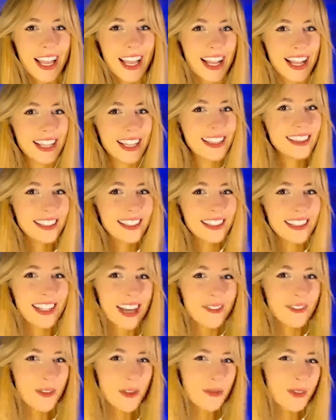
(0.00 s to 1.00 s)
Hello
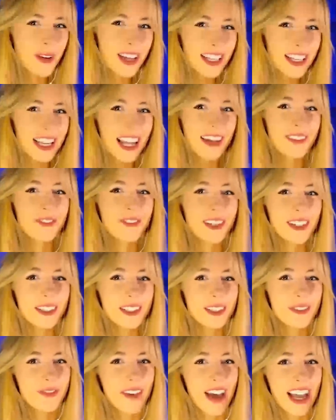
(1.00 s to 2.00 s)
everybody and
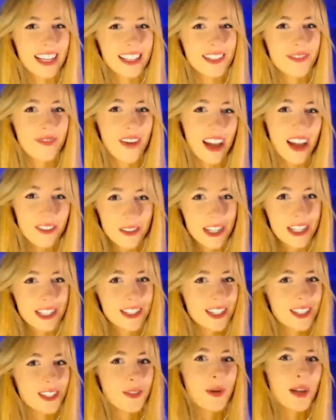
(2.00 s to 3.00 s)
welcome back to my road
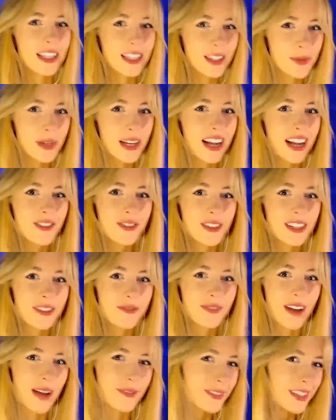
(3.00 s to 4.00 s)
to 2300
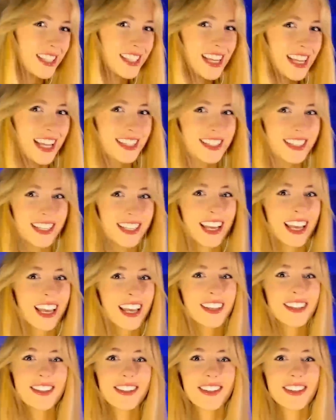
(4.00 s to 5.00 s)
in Rapid Chess.
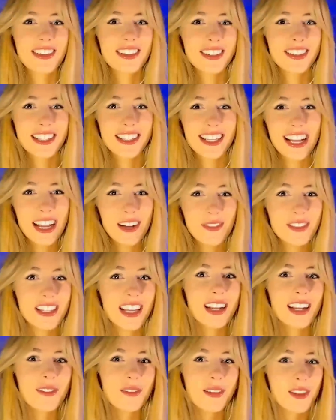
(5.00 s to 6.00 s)
So today I'm
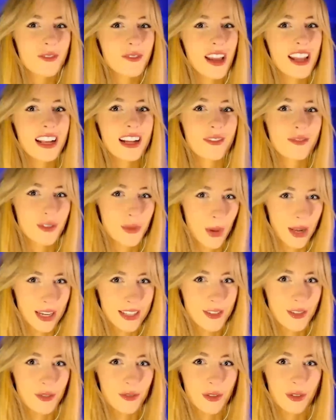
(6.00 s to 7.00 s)
starting with a rating of
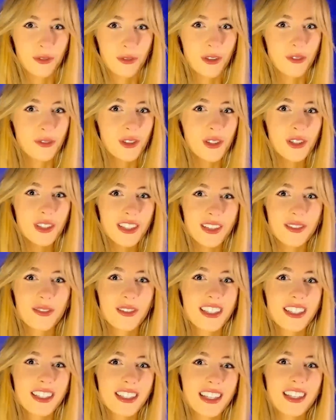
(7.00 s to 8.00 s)
2254, so we're
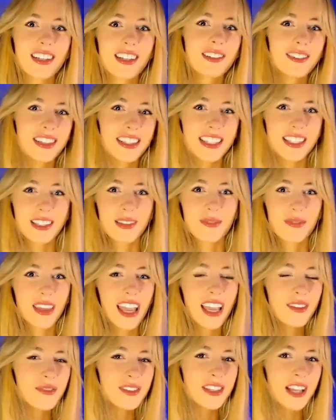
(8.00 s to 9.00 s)
just going to go into some
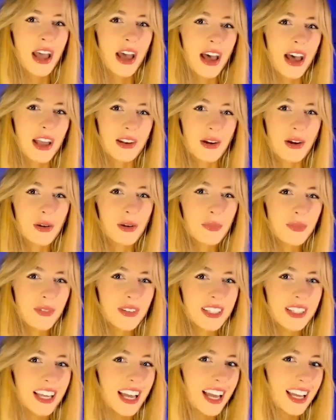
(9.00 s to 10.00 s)
games and
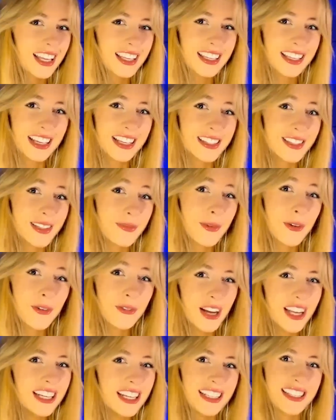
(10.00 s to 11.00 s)
hopefully I can gain some more
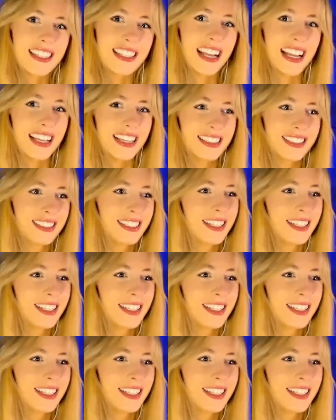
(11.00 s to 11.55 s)
rating today.